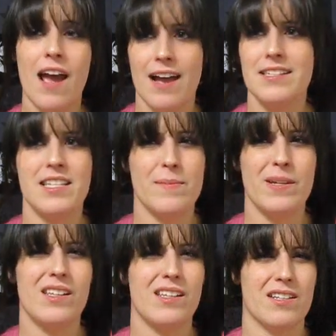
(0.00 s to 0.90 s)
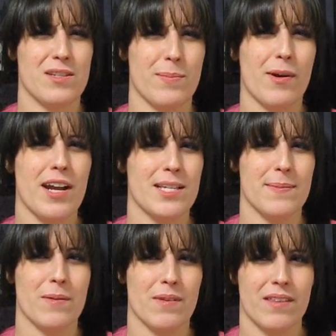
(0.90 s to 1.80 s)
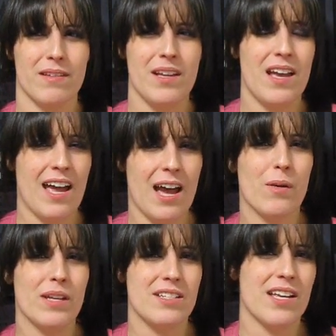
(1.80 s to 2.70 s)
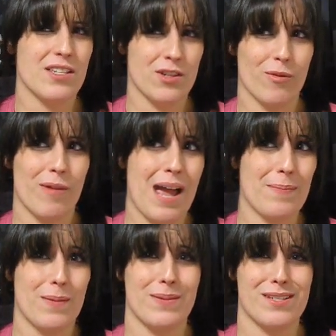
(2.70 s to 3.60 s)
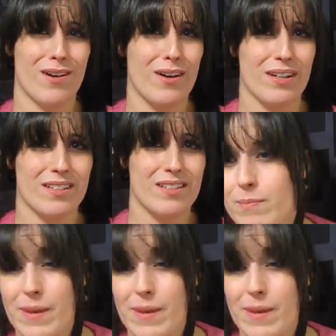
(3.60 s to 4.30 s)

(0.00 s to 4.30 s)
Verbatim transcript: has the ability to surprise me with how he tends to wrap up his arcs.